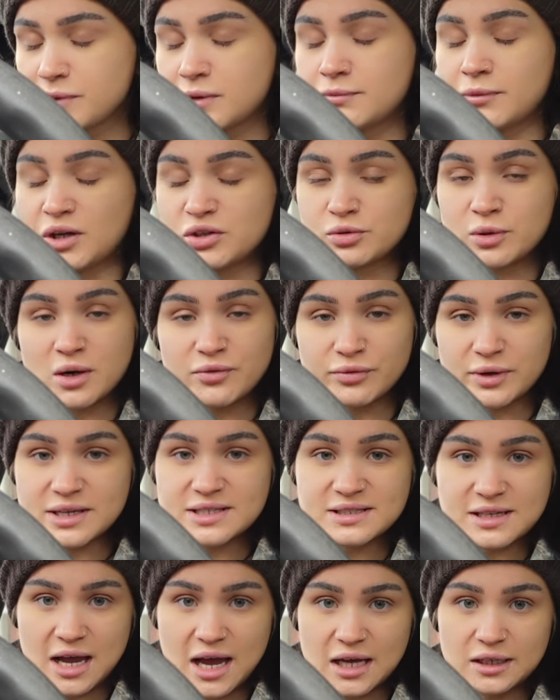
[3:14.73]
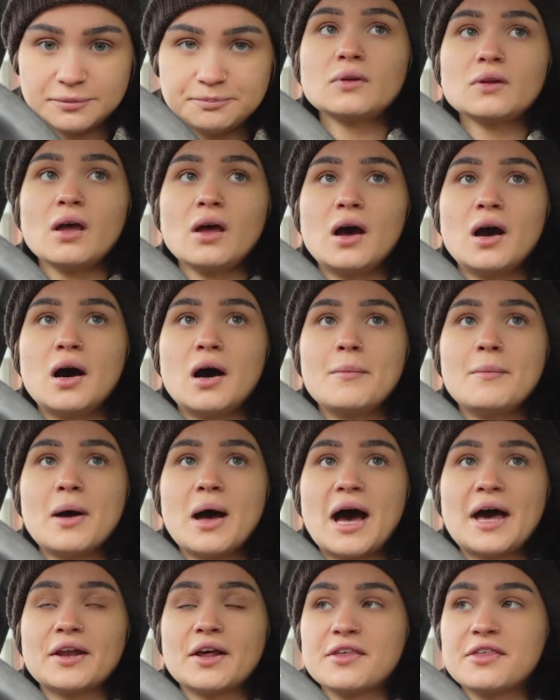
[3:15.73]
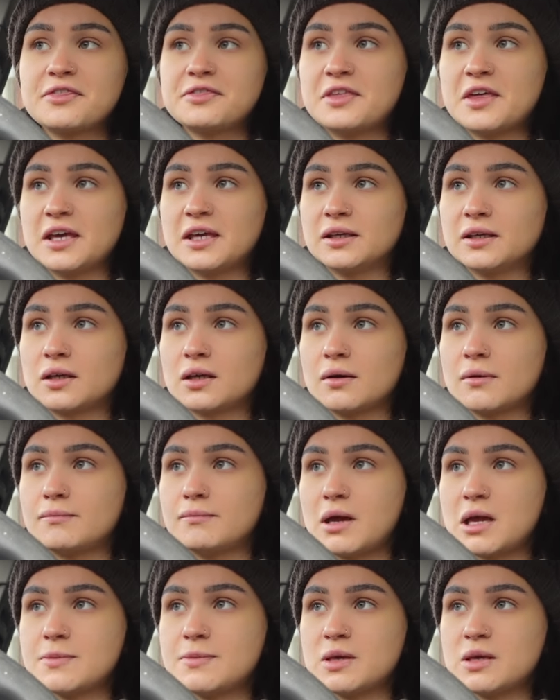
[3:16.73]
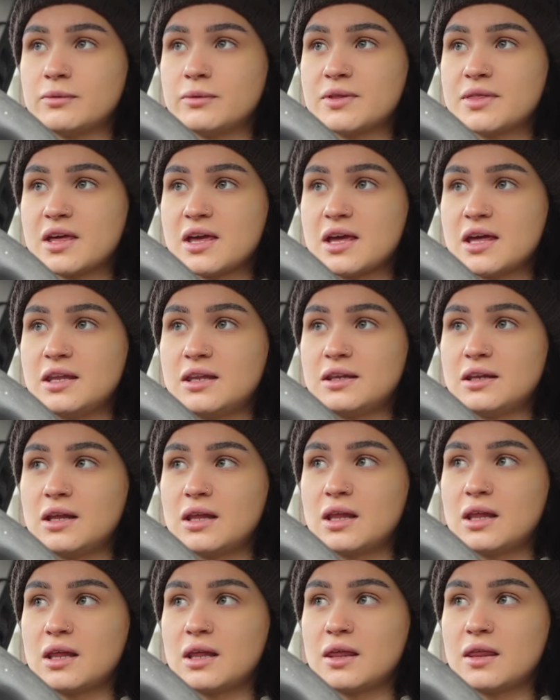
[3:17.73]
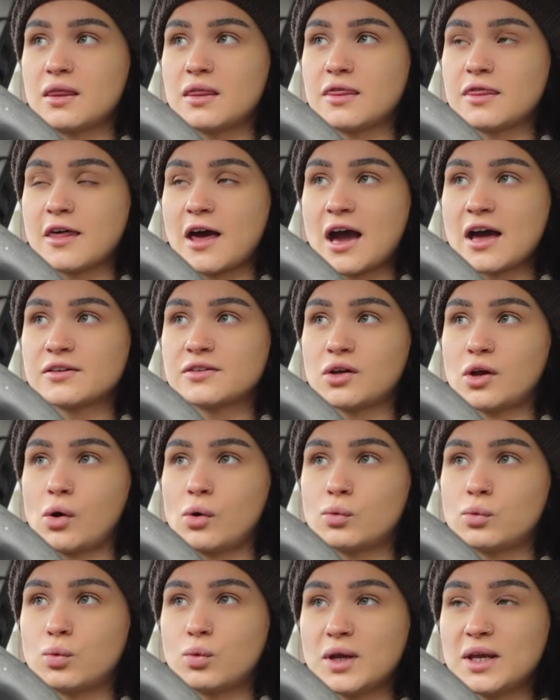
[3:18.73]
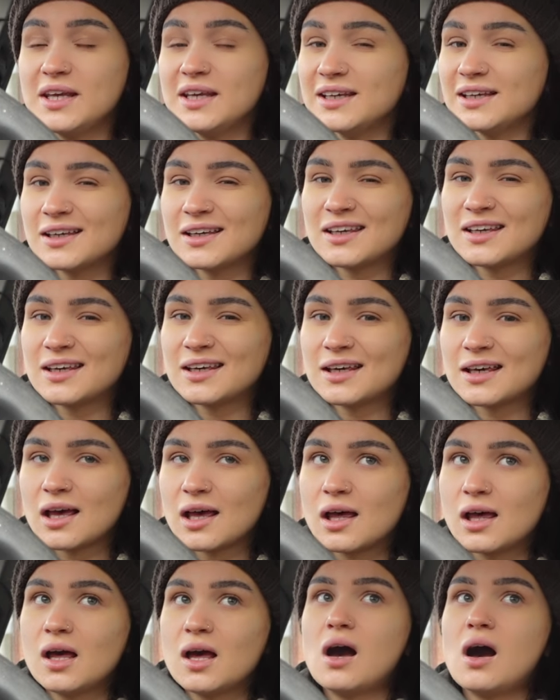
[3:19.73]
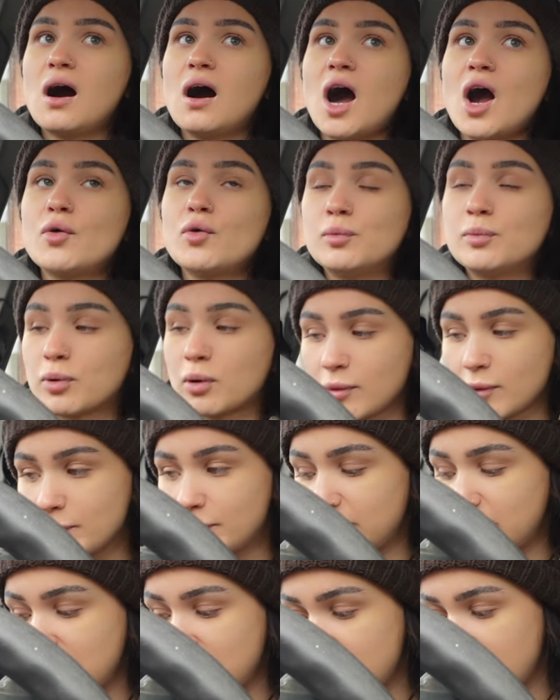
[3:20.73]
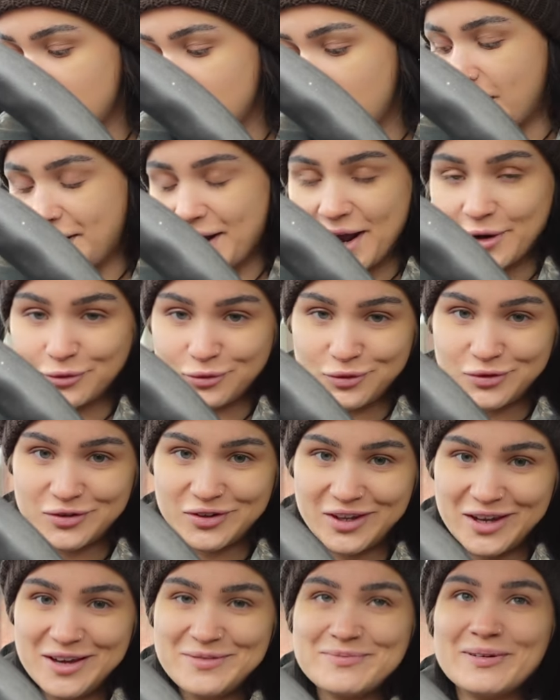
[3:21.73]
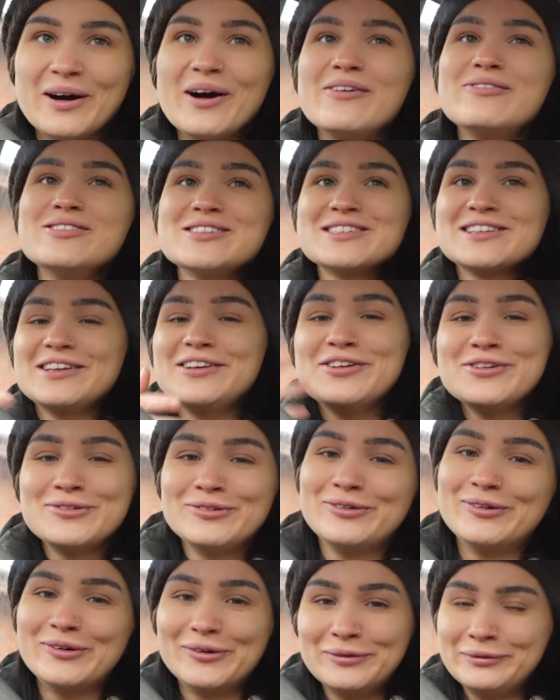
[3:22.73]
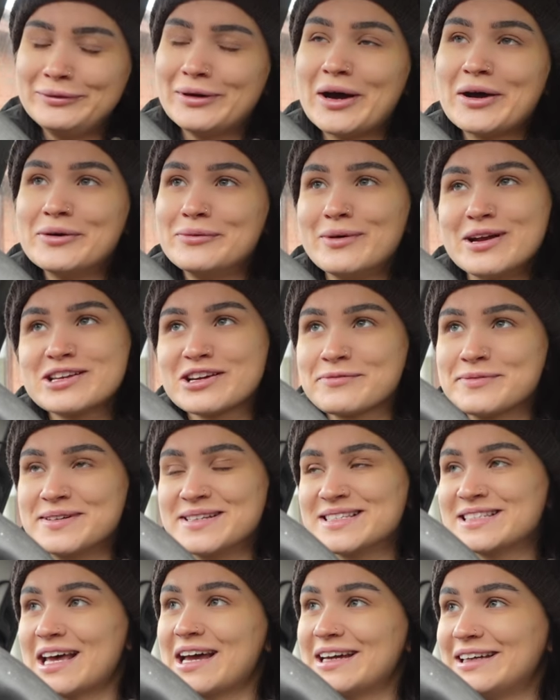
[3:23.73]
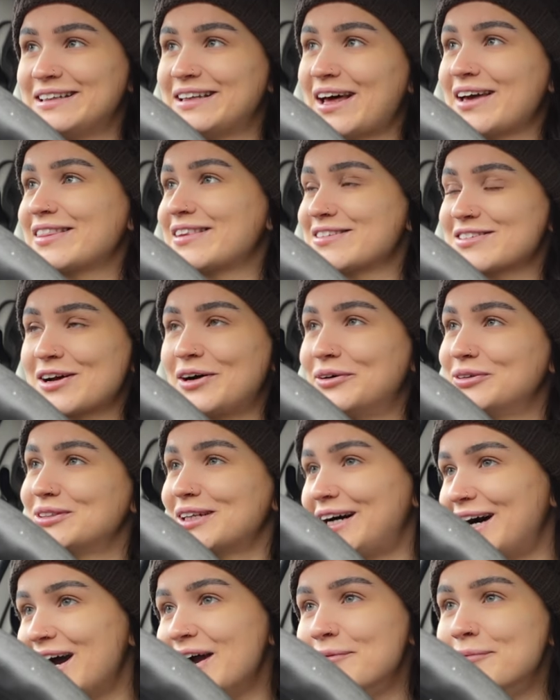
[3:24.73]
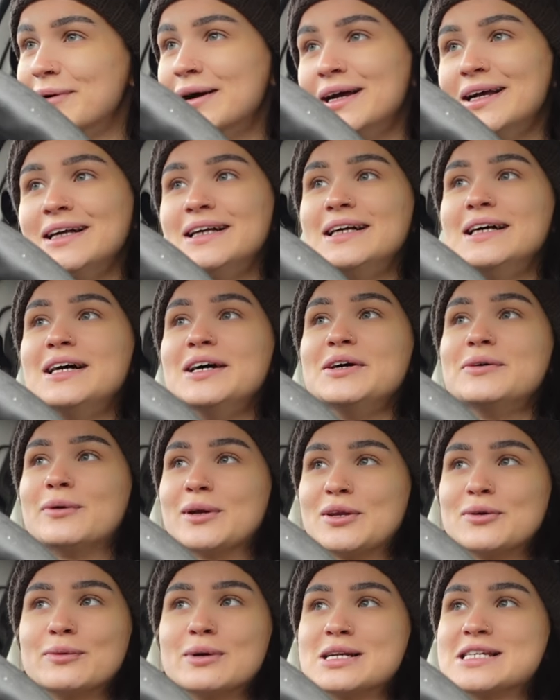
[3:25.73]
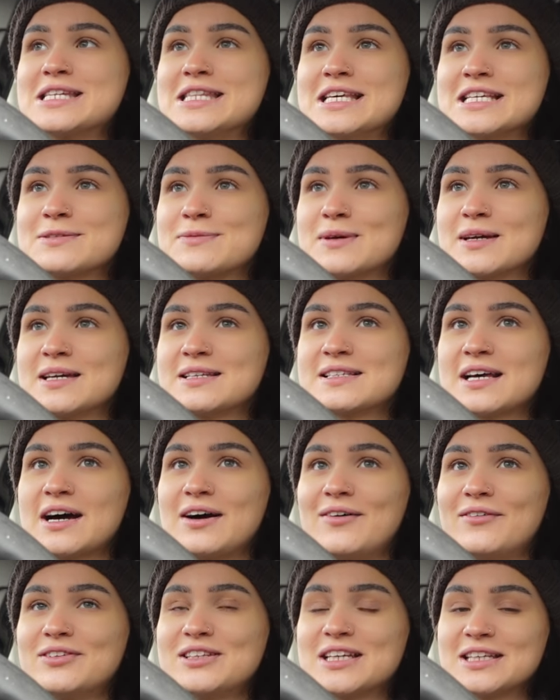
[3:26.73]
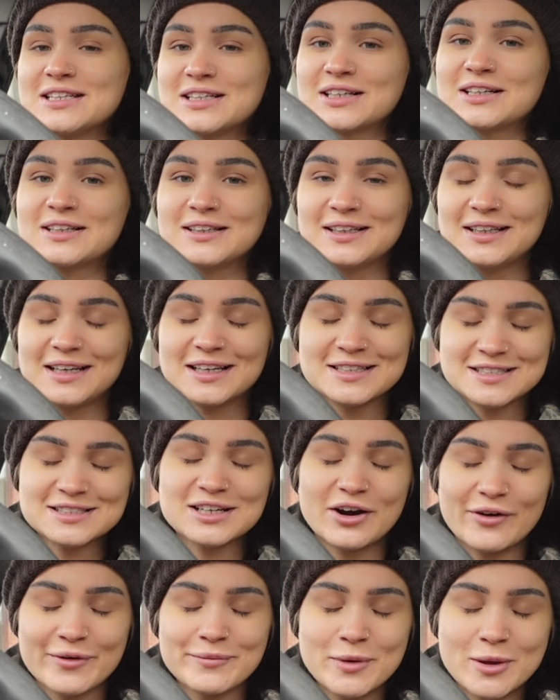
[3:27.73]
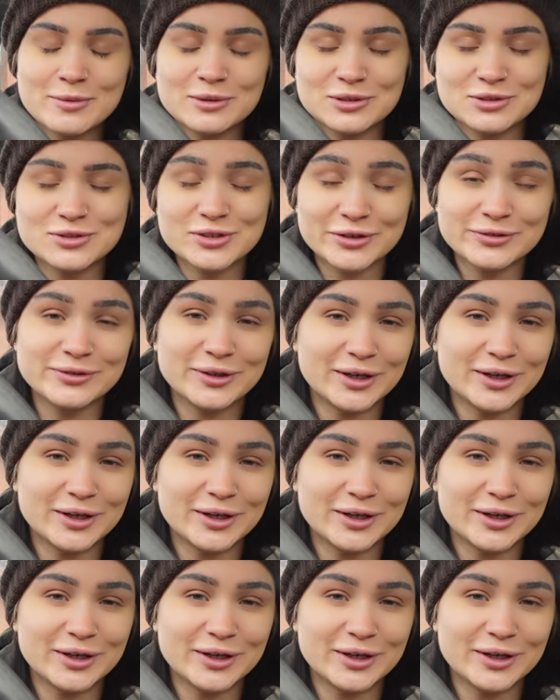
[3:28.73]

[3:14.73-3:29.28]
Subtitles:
my 12 week scan. And I think maybe within that week, I will probably announce. But obviously you all know, which I've been saying like this whole time when you're watching this, because obviously at this current moment, you don't